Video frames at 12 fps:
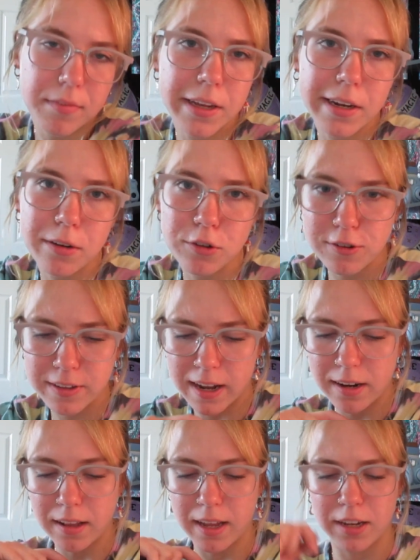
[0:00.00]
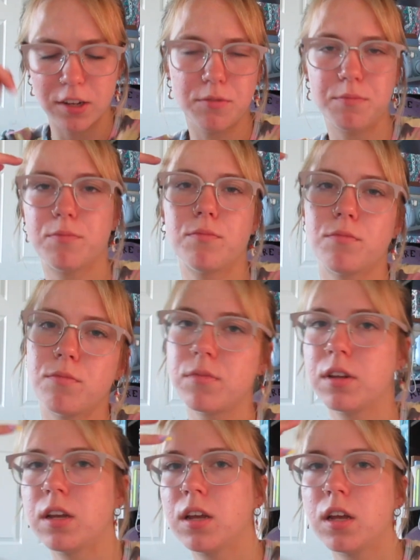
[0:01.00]
You know, just kind of like
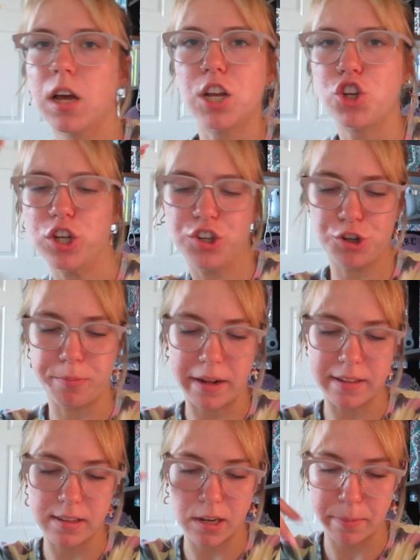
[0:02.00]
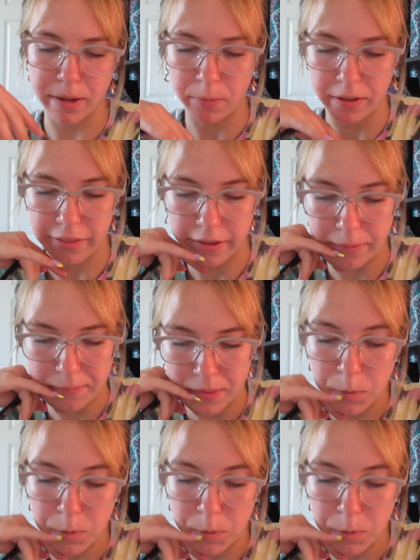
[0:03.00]
adjust your mindset a bit with it.